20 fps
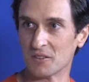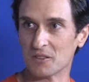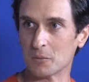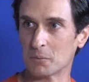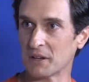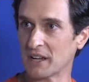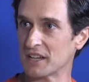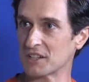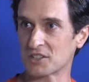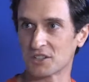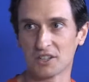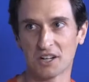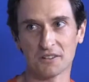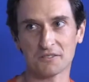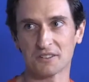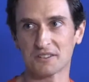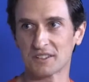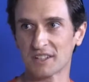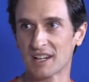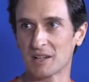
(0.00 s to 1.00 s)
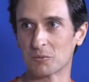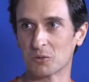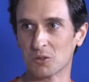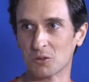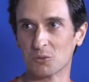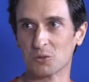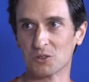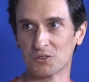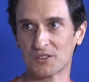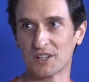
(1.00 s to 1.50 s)
patient oftentimes
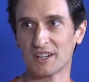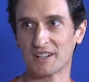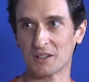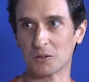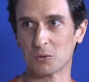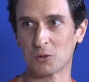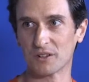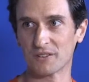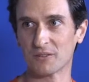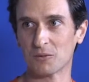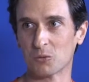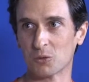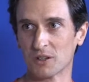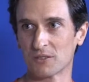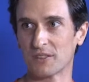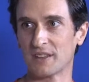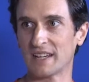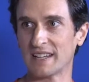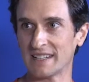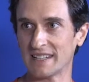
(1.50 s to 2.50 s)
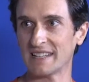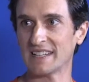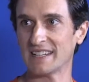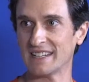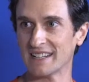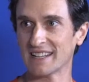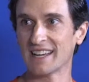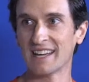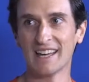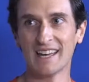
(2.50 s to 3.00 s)
will tell you what they need,
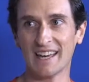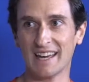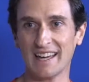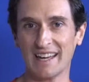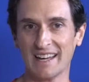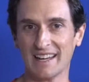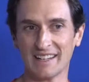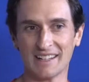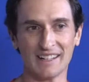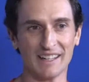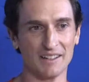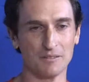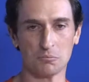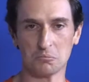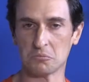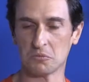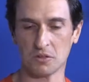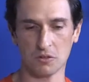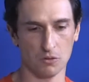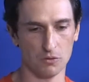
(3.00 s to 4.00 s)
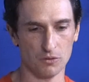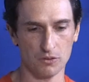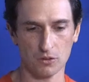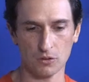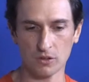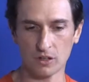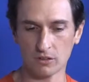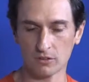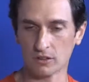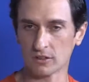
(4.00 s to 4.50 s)
and
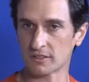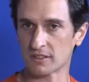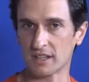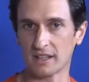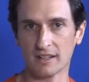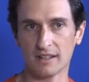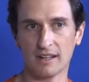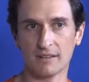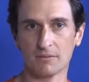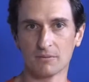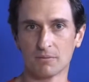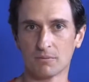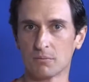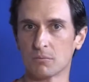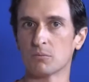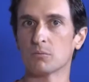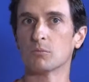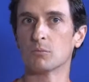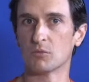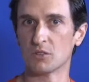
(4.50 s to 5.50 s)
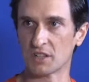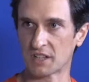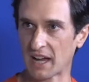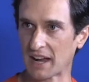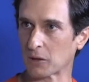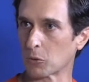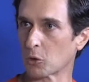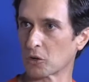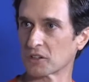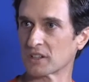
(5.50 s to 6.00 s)
they'll say, you got to
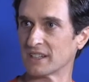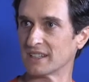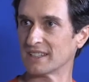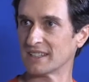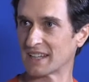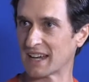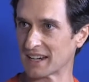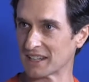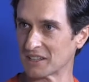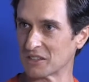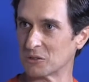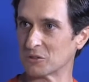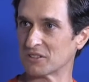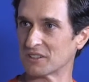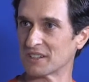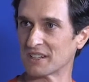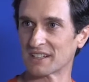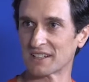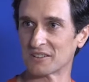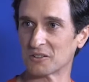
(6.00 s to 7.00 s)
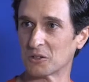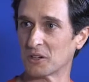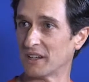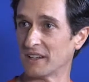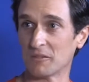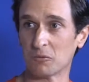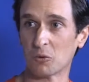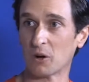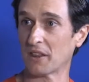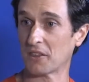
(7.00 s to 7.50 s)
work it, you got to use it, you got to do it.
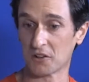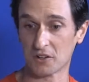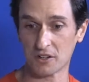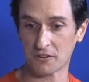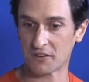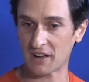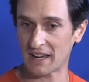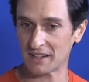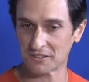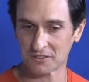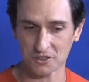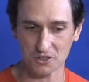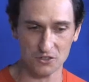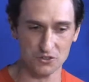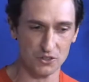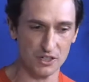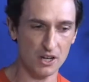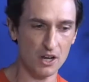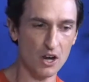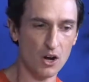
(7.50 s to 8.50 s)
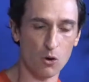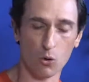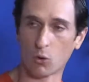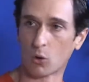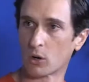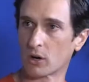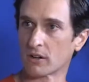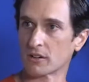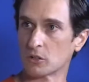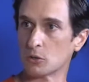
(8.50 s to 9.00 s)
And whether you've had surgery
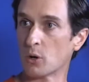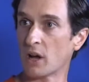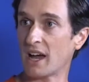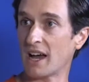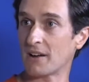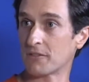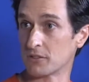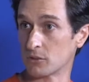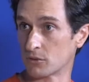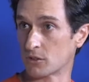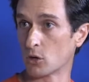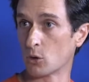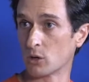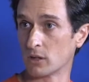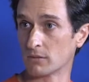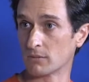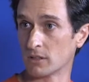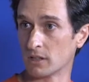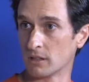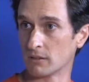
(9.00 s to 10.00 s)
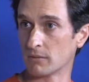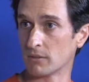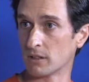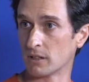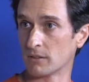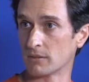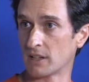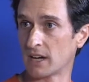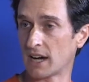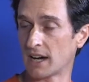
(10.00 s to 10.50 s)
or you go a
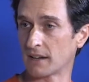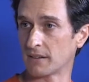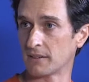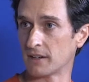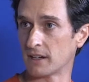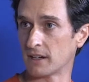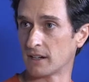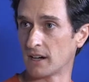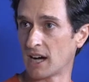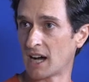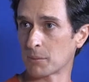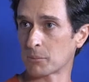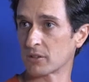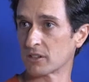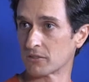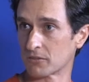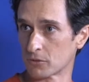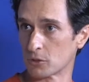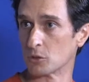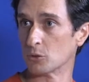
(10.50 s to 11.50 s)
non-operative route,